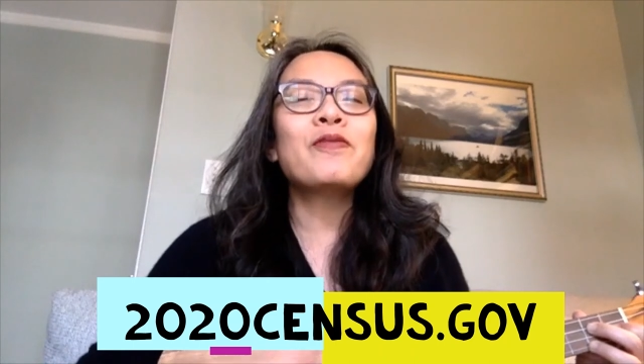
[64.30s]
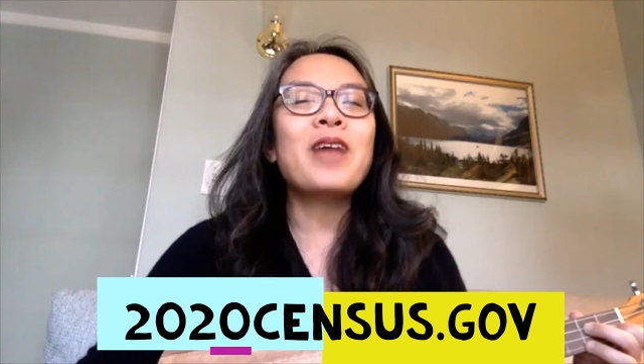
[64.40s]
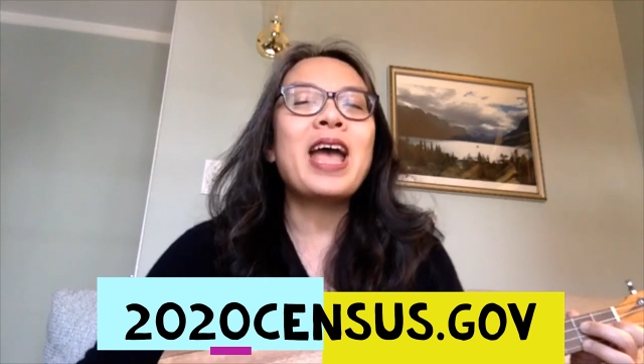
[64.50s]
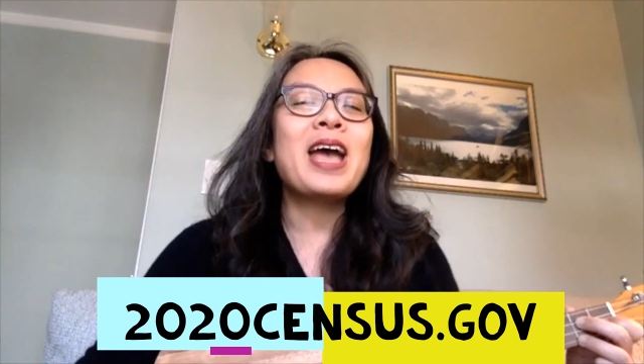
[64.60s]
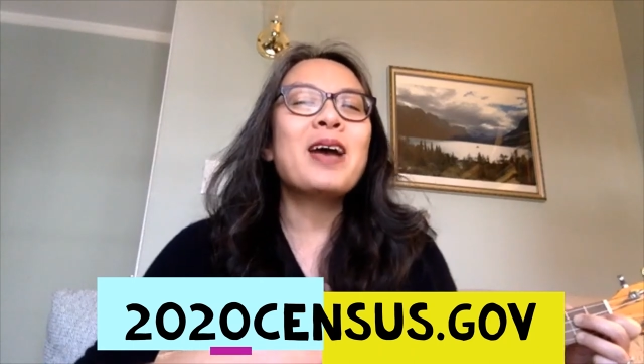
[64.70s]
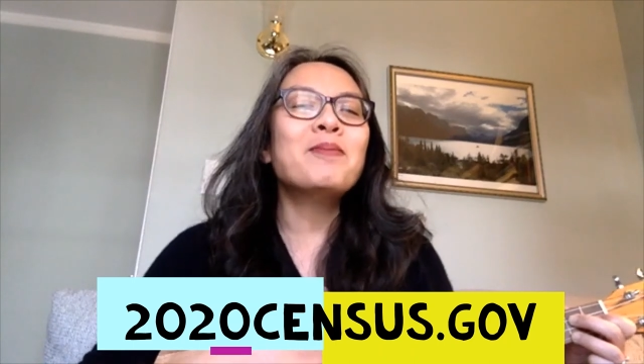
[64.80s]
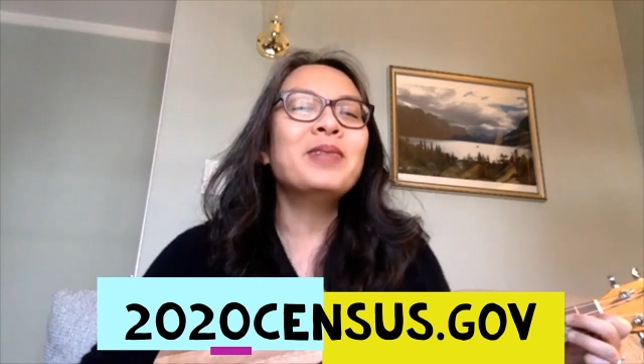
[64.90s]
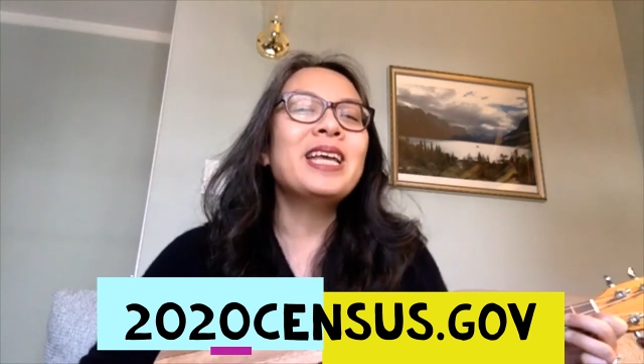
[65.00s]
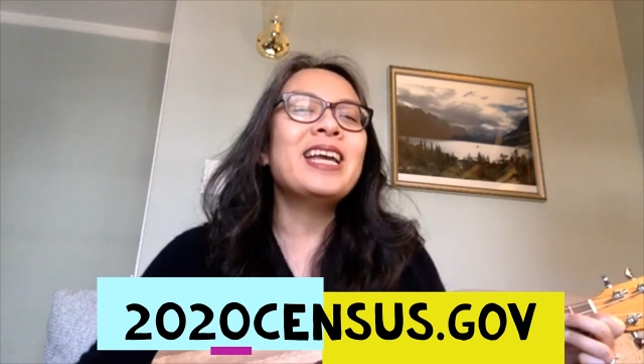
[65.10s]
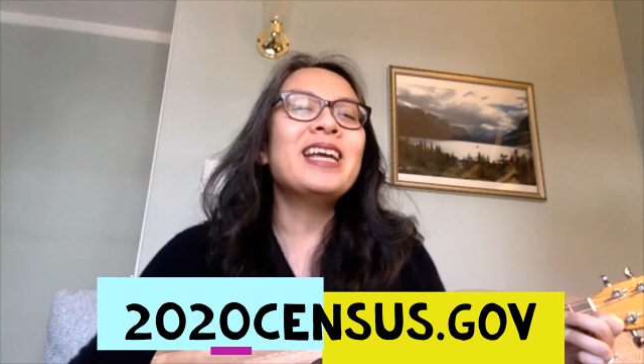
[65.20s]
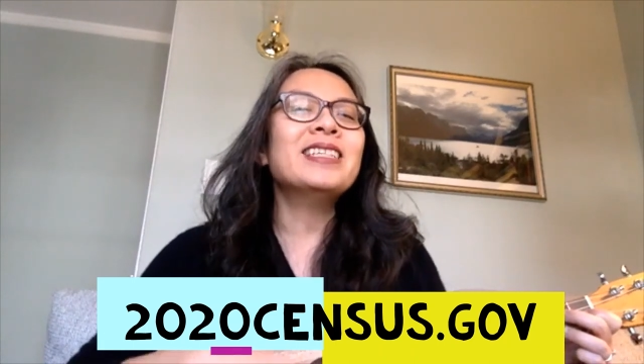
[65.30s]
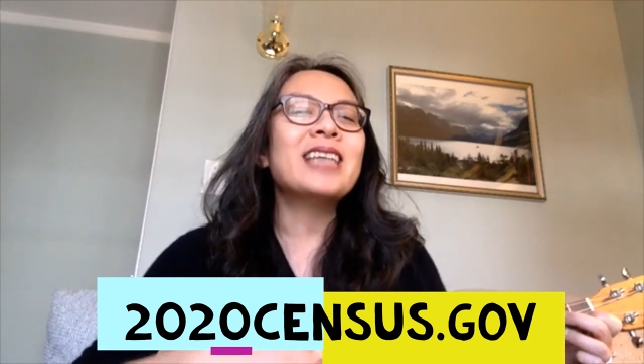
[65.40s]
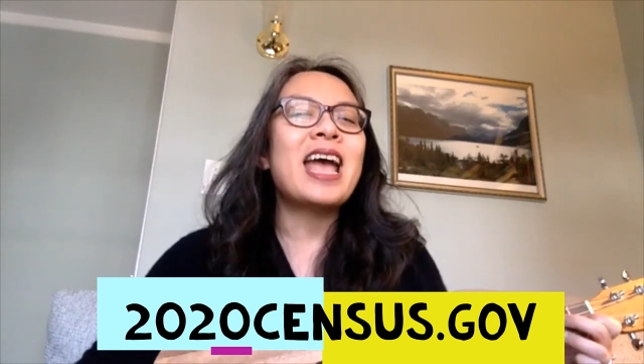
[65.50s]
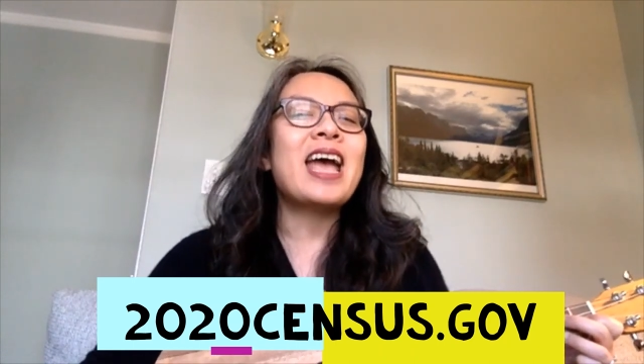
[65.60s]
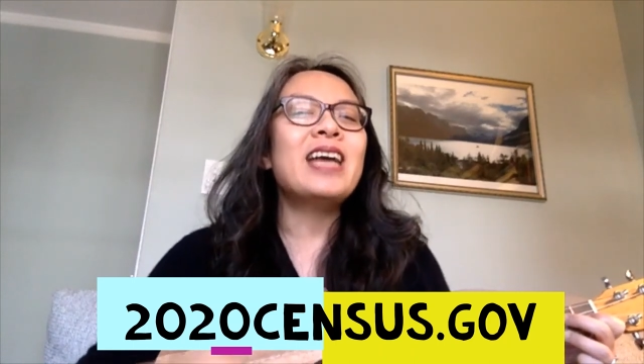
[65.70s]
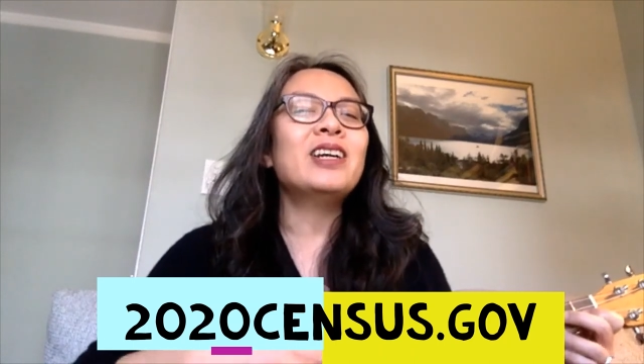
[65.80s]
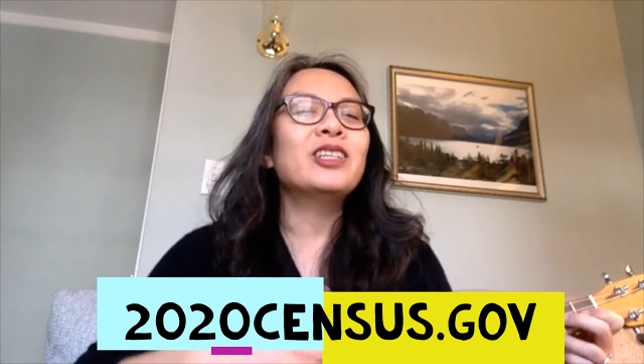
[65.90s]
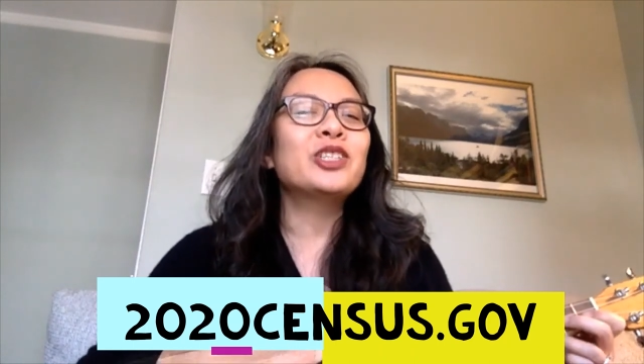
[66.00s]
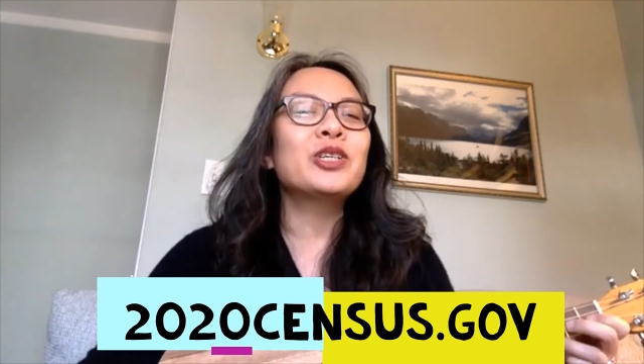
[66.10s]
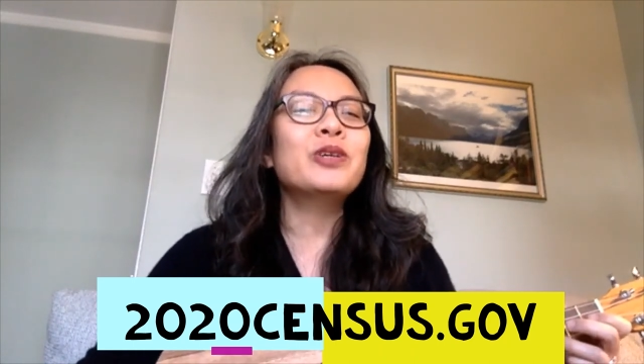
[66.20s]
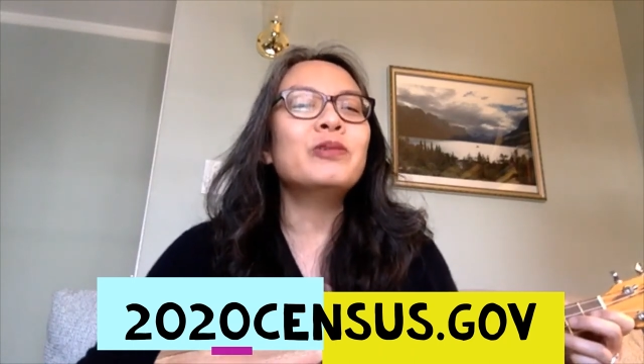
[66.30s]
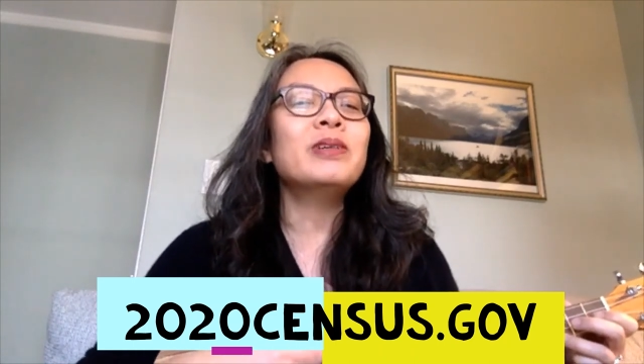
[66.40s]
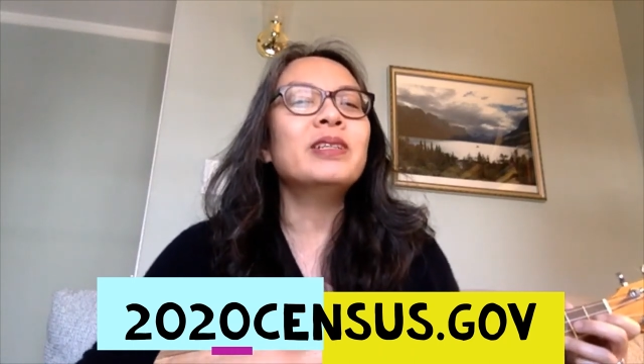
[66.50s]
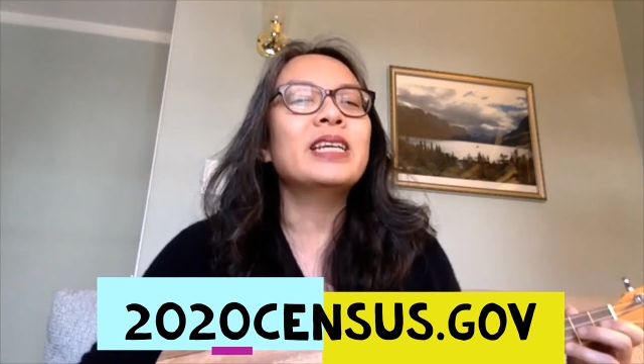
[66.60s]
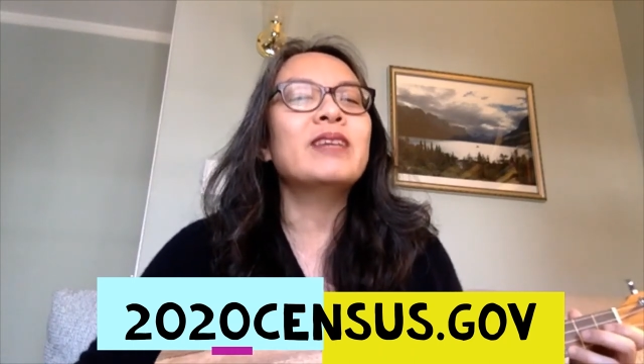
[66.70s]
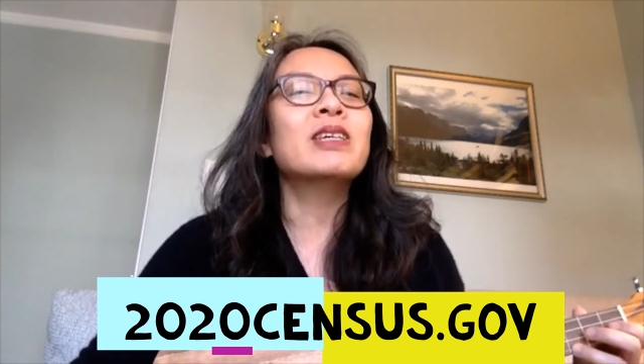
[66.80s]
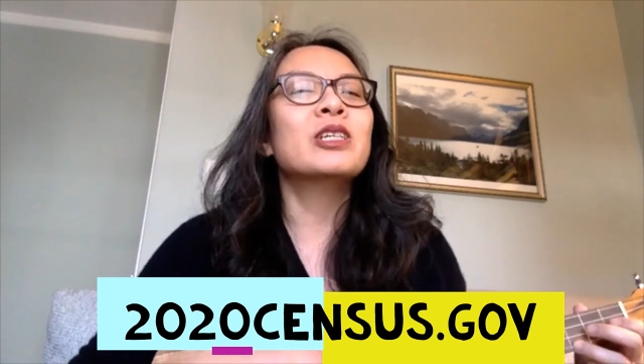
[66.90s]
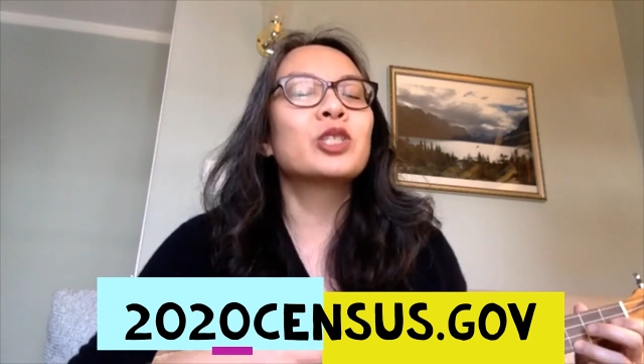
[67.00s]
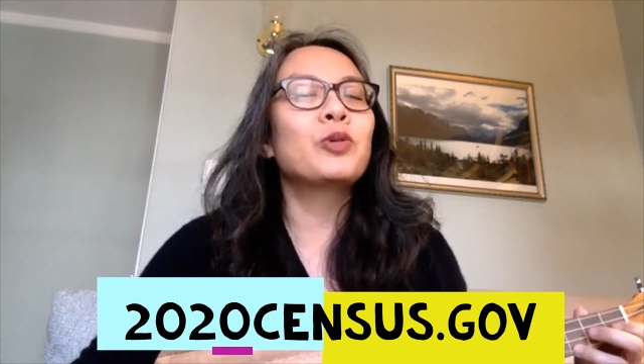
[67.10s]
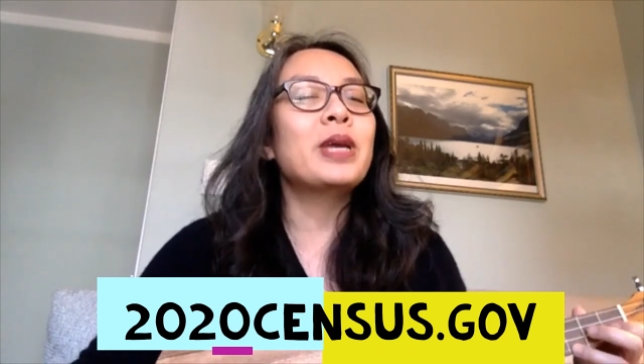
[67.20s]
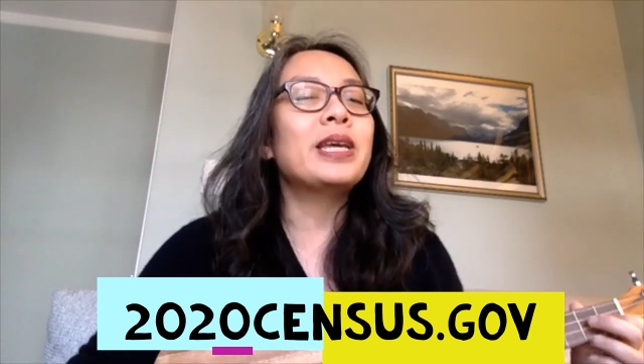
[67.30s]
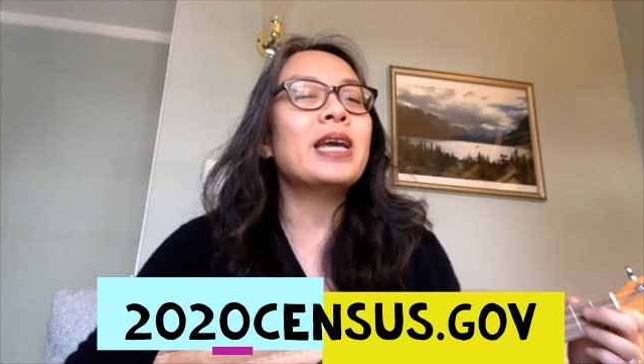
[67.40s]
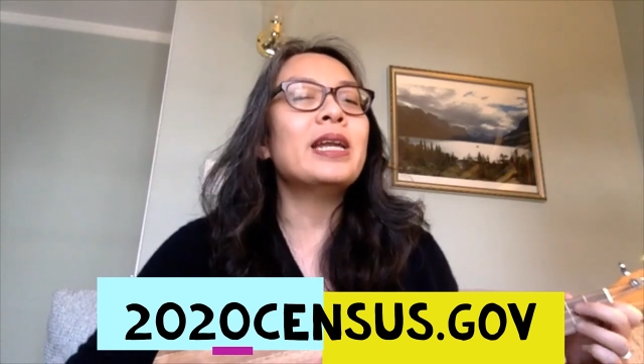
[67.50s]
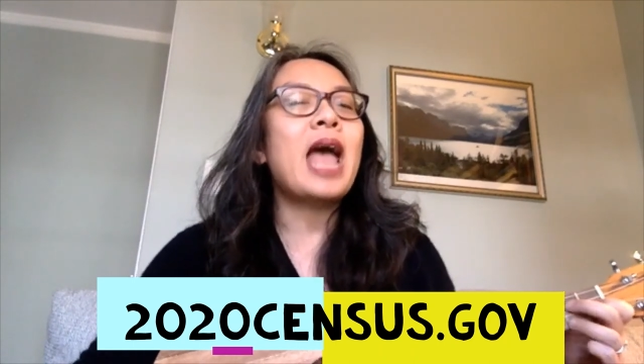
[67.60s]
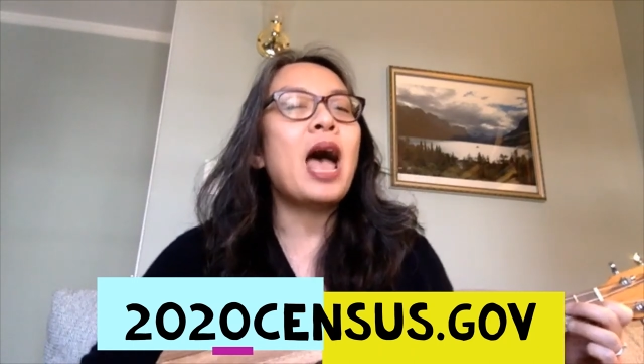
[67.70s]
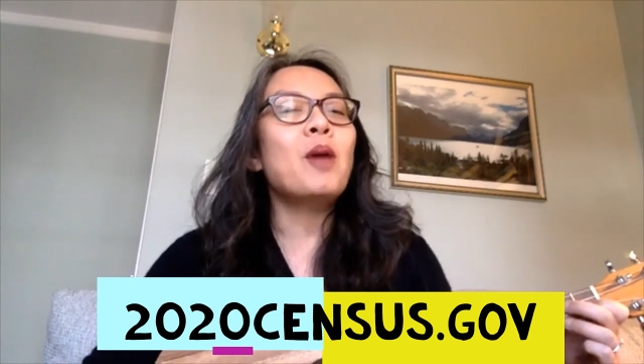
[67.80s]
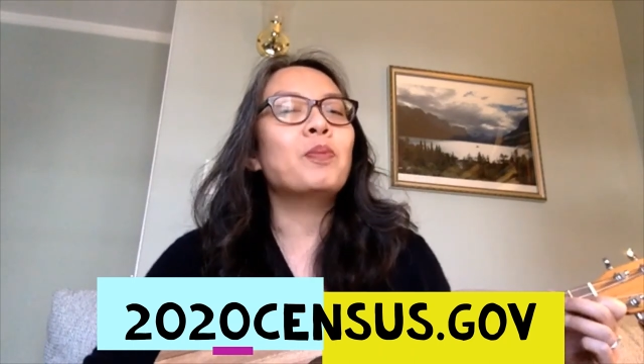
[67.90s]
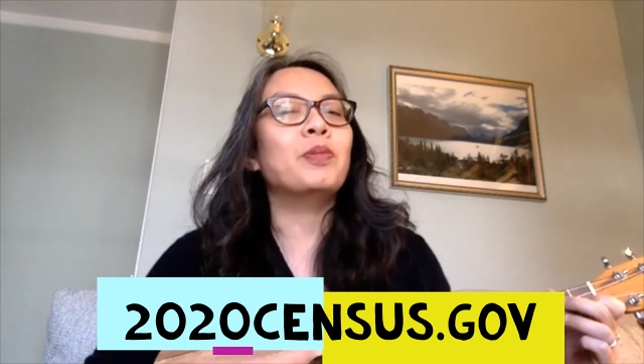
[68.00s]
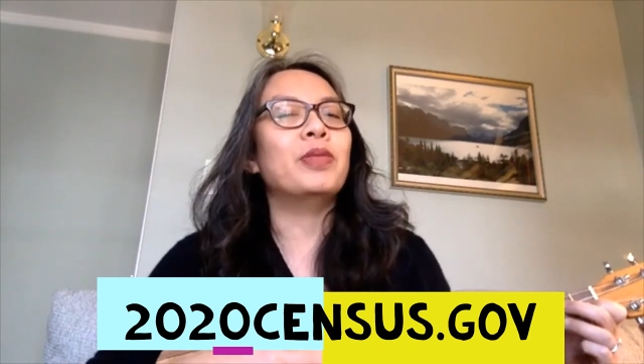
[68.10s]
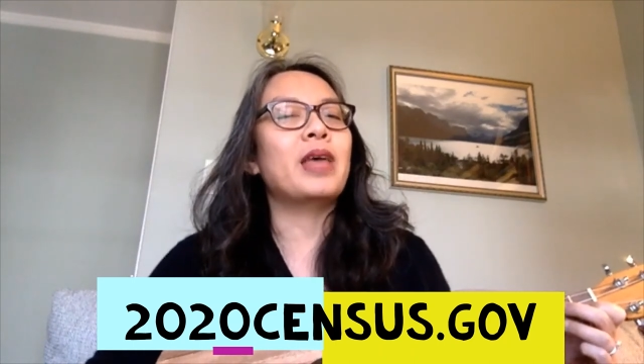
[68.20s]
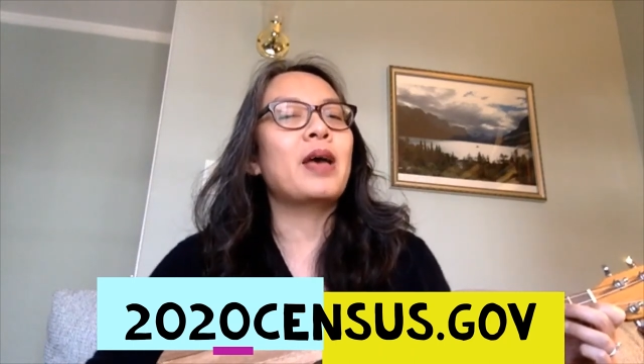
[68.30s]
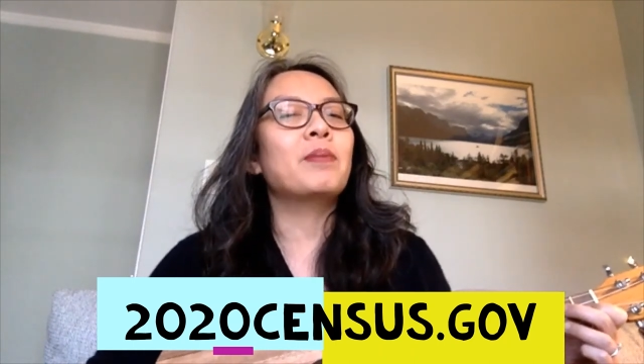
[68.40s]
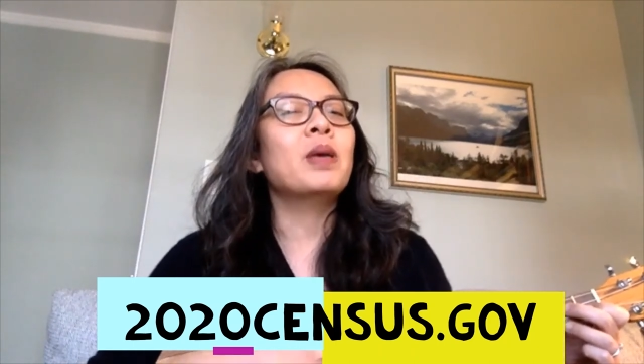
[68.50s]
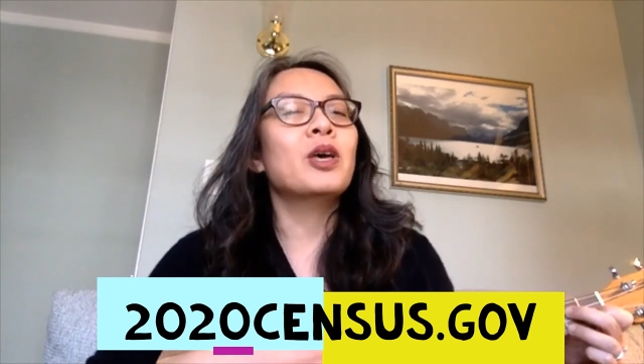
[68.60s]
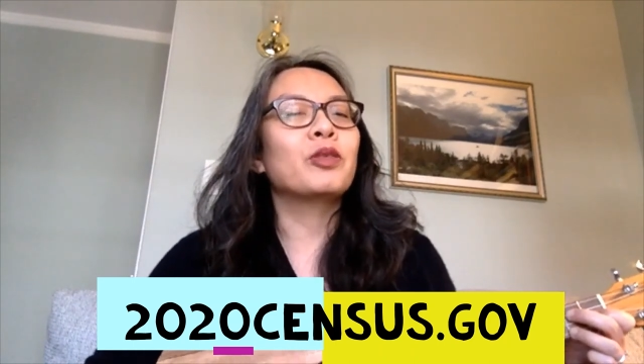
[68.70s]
our families and our children live so we can help them